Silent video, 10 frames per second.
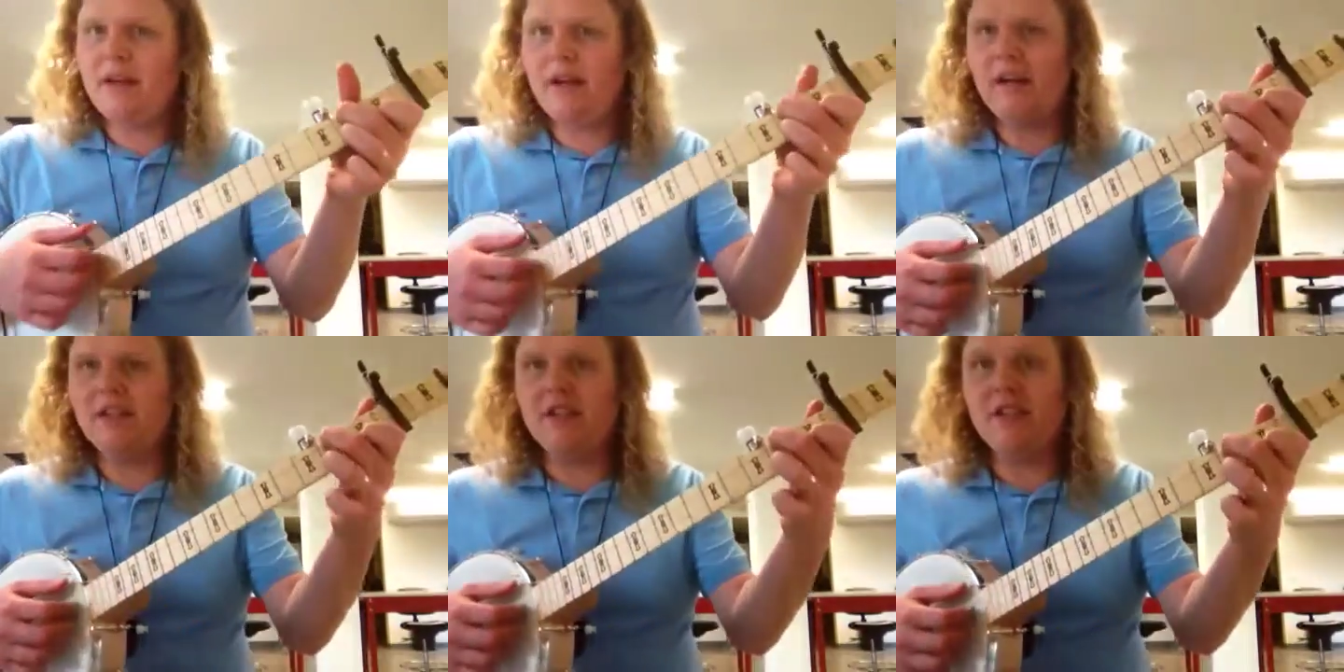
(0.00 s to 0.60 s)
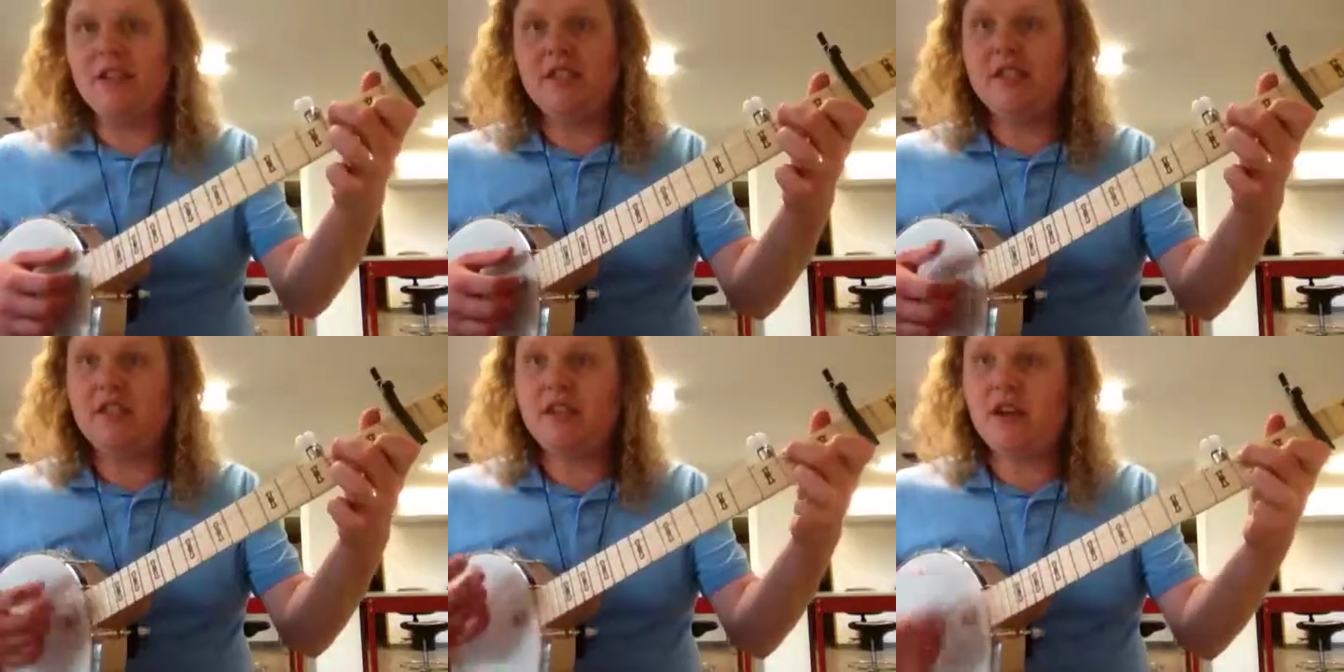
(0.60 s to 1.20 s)
Alright, so this
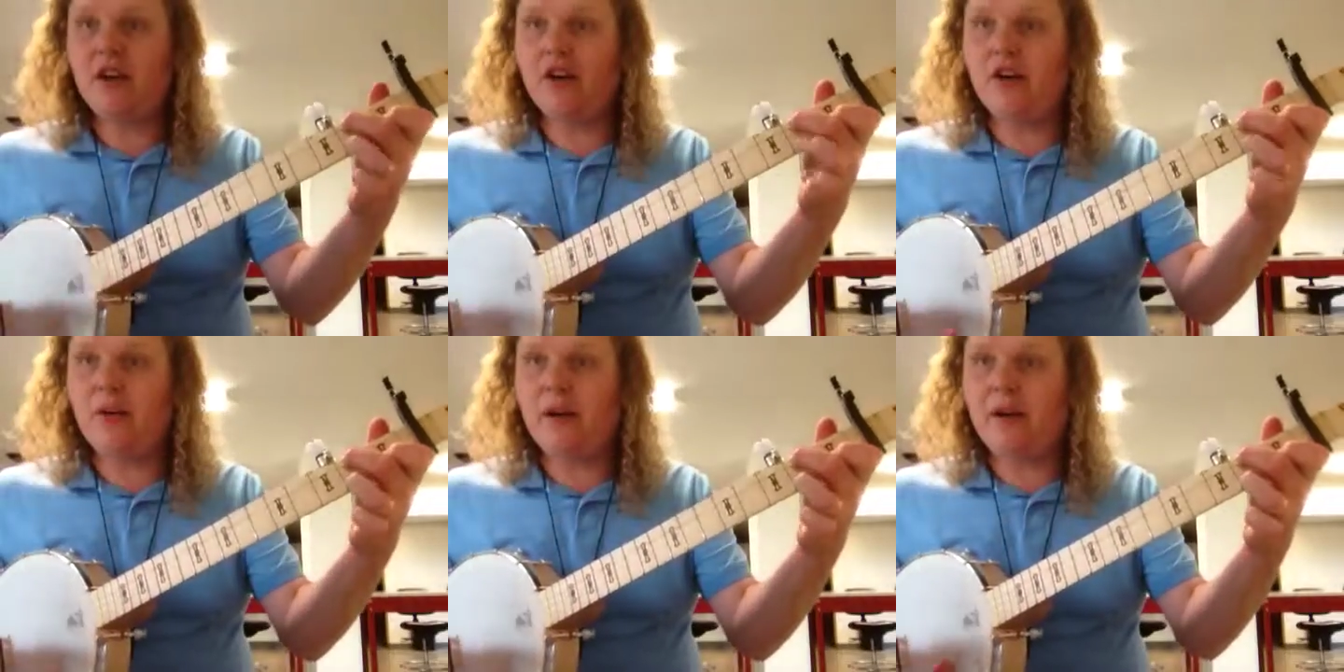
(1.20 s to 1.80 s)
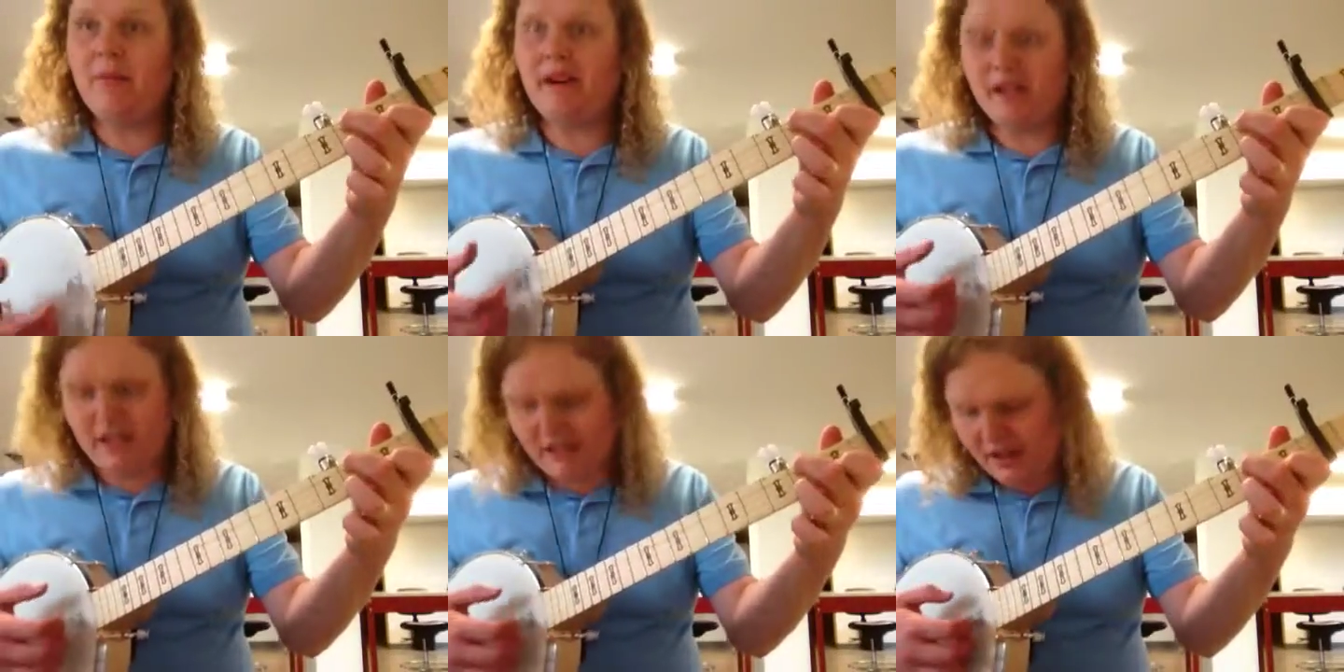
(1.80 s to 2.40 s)
is our new way to play
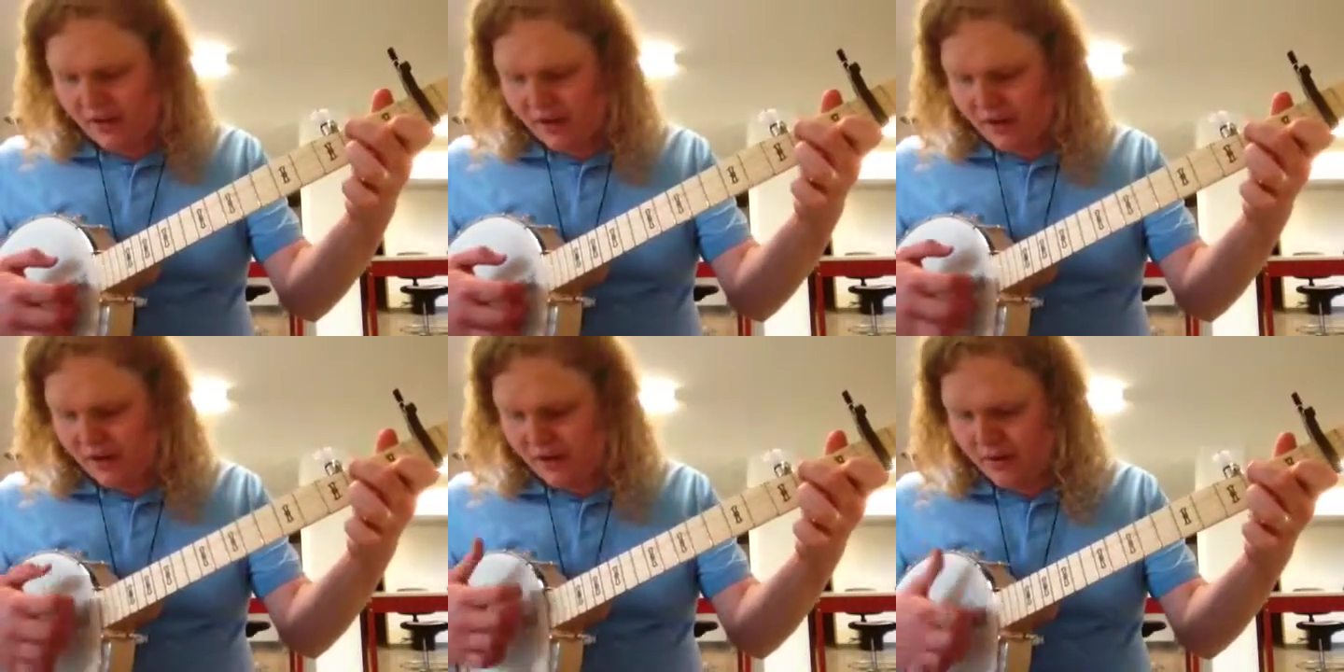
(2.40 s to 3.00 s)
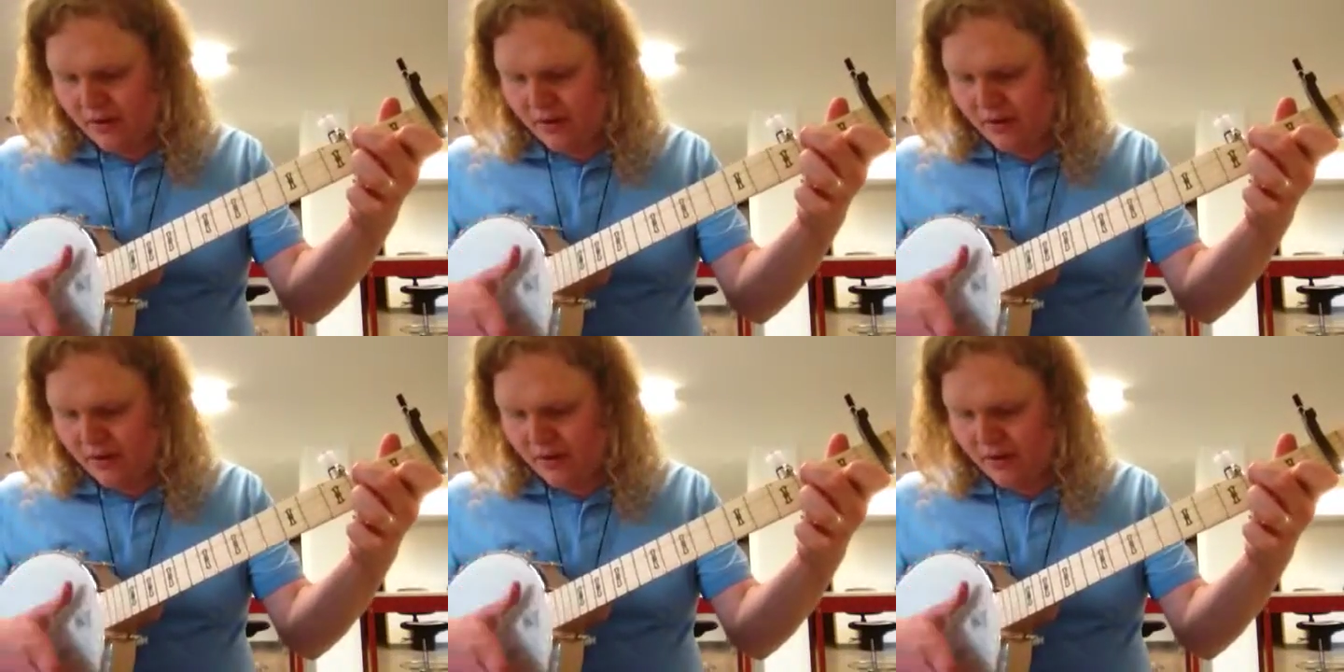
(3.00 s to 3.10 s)
a D chord.